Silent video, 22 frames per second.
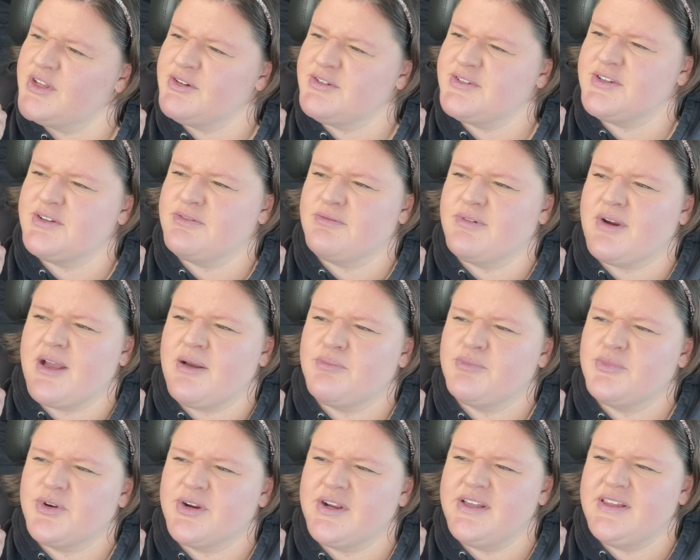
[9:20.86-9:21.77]
there's a
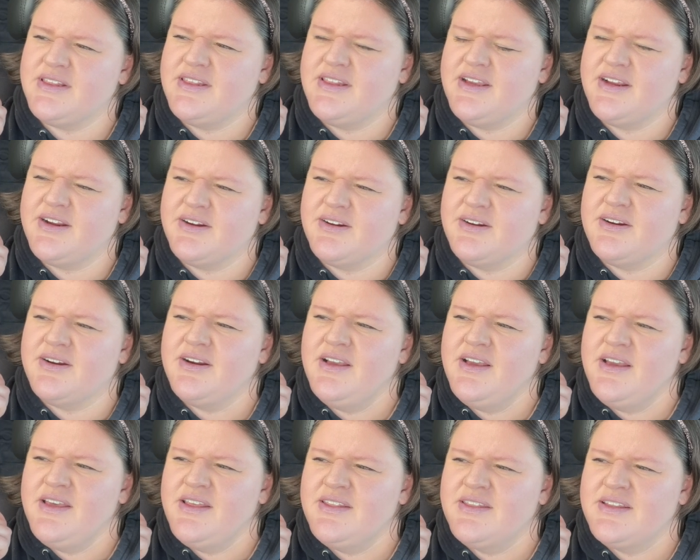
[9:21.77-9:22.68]
ramp right there.
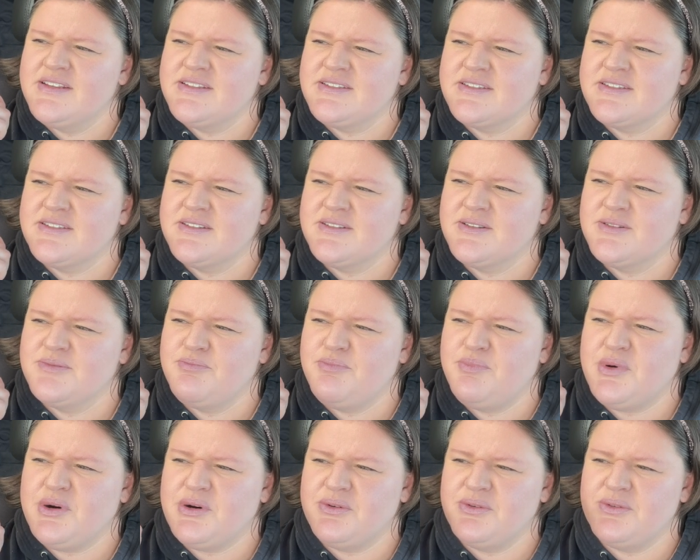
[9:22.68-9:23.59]
This
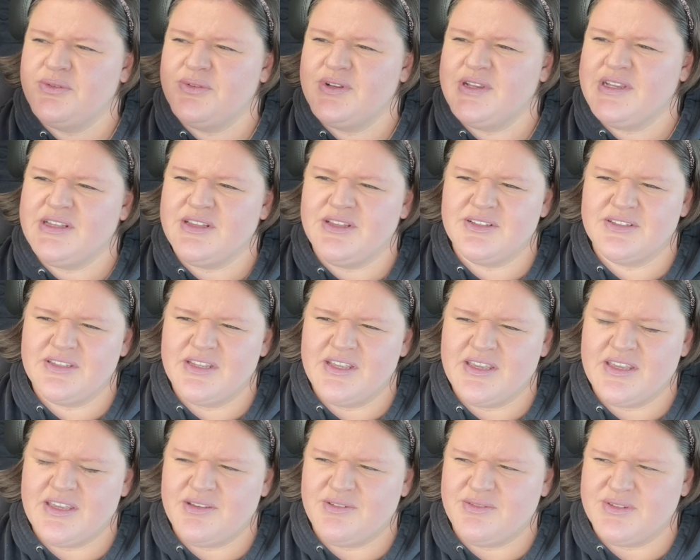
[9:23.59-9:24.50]
boat, it looked
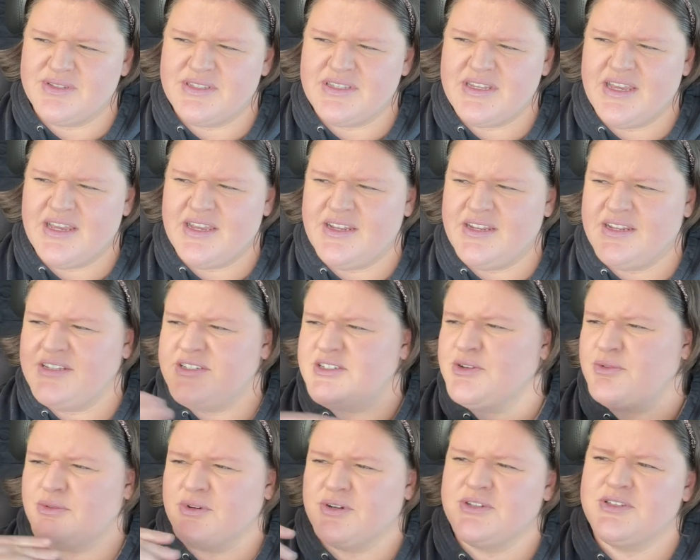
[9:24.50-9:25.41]
like it was heading
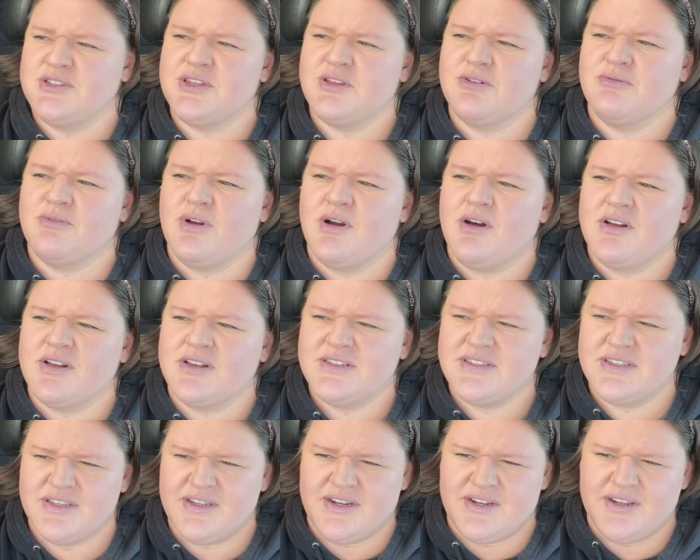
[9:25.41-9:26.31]
towards the
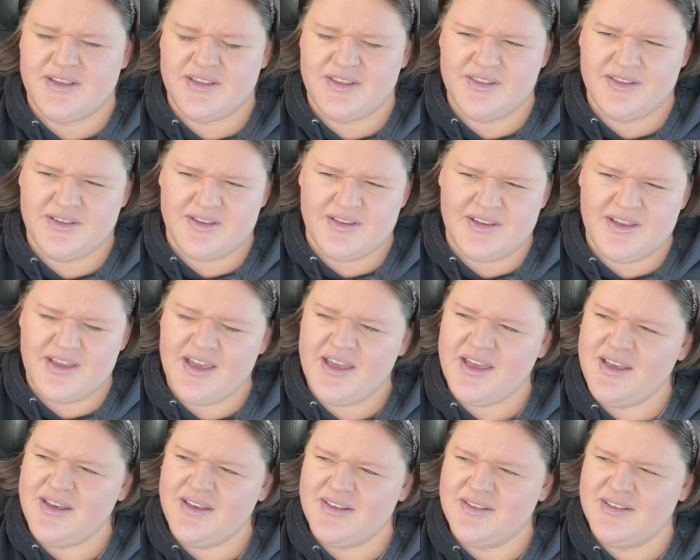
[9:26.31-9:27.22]
rocks and I thought,
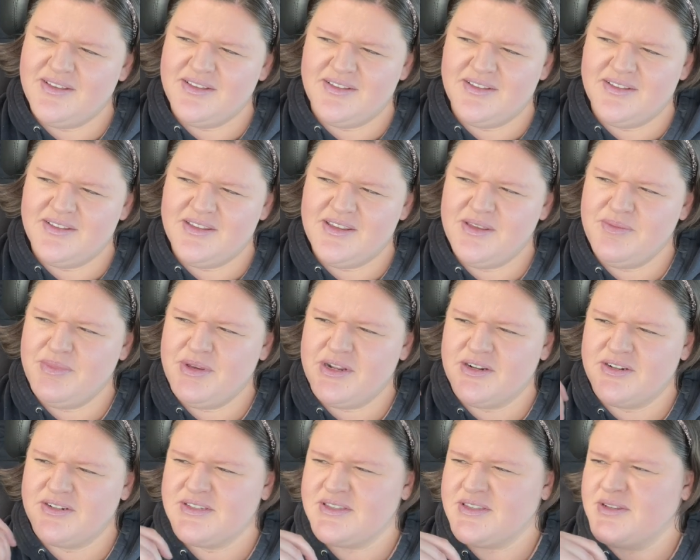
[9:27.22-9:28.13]
"Ha, he
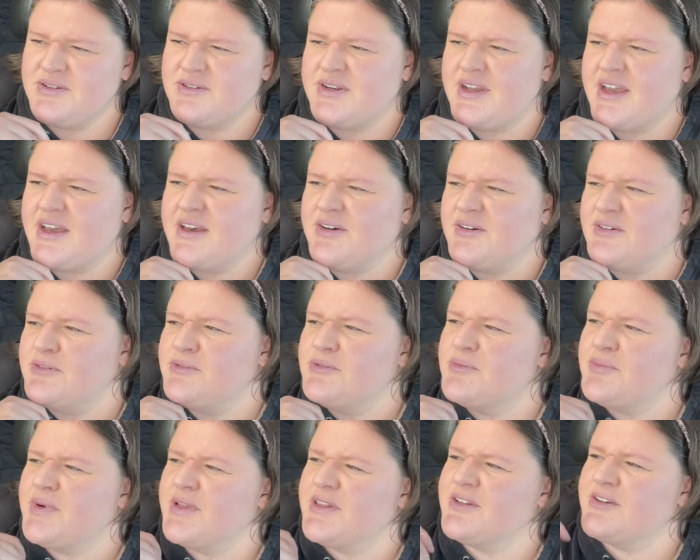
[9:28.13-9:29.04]
better slow
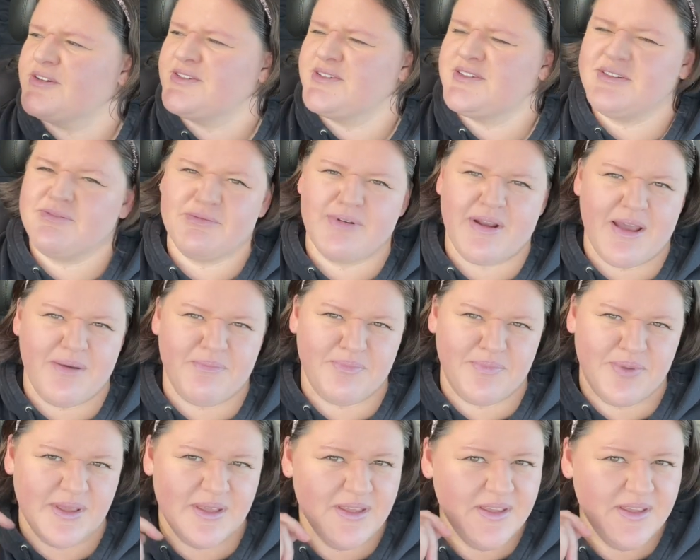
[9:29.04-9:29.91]
down, but there's the ramp.